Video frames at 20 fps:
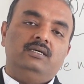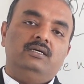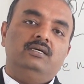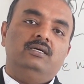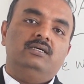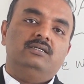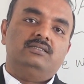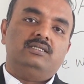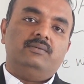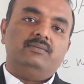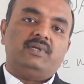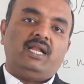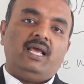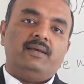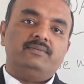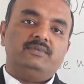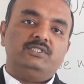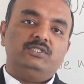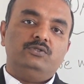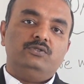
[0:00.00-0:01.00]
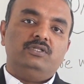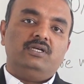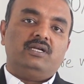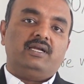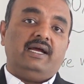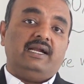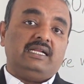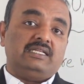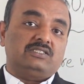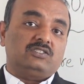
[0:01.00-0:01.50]
Sometimes due to the
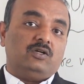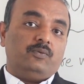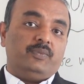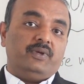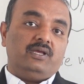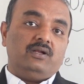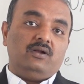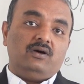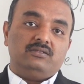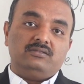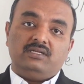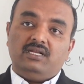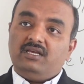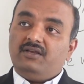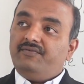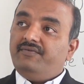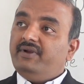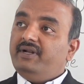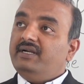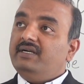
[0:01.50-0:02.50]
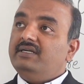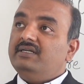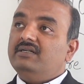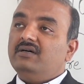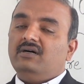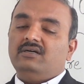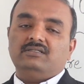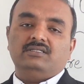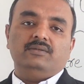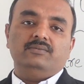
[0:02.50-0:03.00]
catastrophic loss like wind
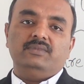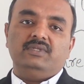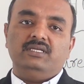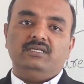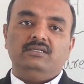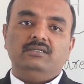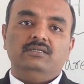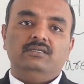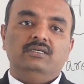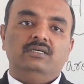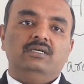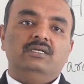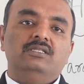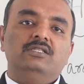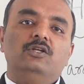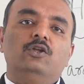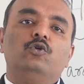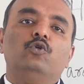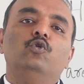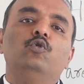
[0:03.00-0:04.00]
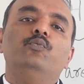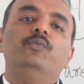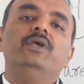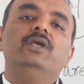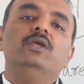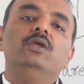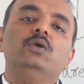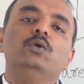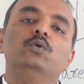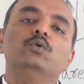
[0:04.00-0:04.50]
or something, there could be
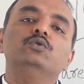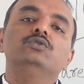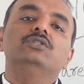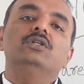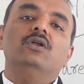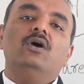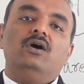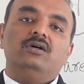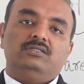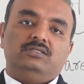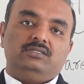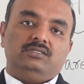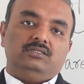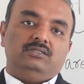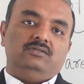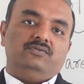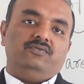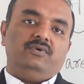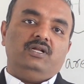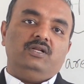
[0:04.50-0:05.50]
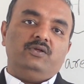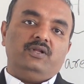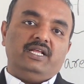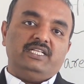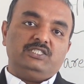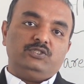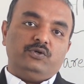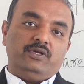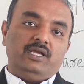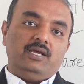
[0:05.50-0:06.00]
huge loss for your
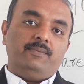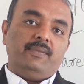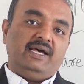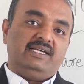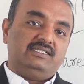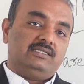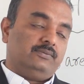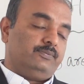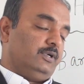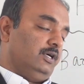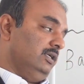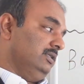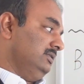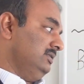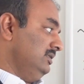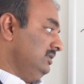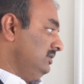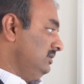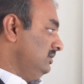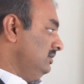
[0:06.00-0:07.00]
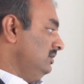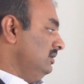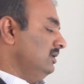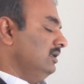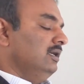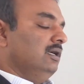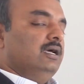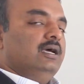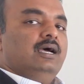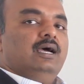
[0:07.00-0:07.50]
HOA master policy,
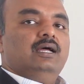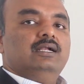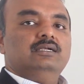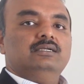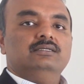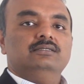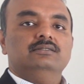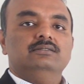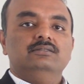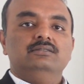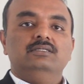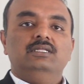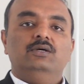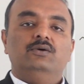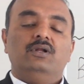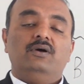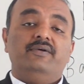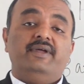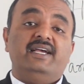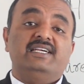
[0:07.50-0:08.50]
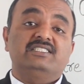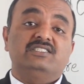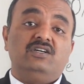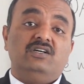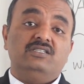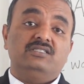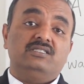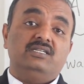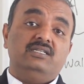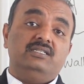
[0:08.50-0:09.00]
and they would have
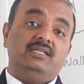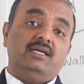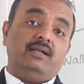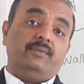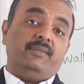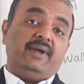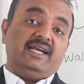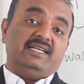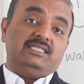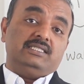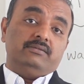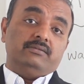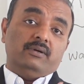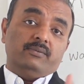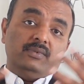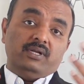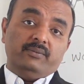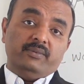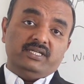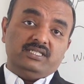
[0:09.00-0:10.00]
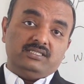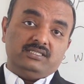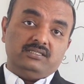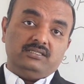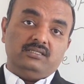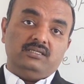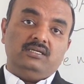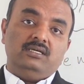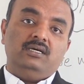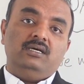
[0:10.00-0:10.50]
exhausted their maximum limit
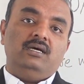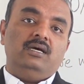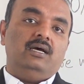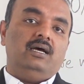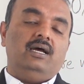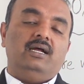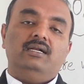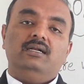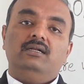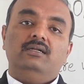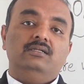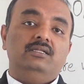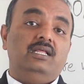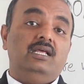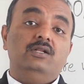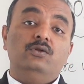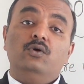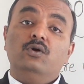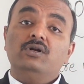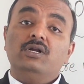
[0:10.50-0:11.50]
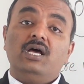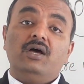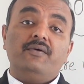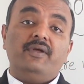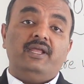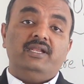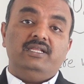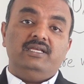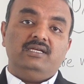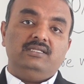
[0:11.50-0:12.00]
and they don't have
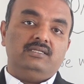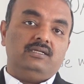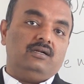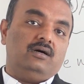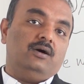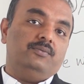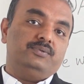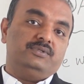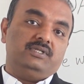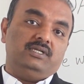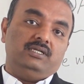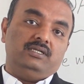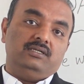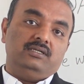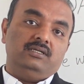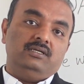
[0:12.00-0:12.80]
any other option,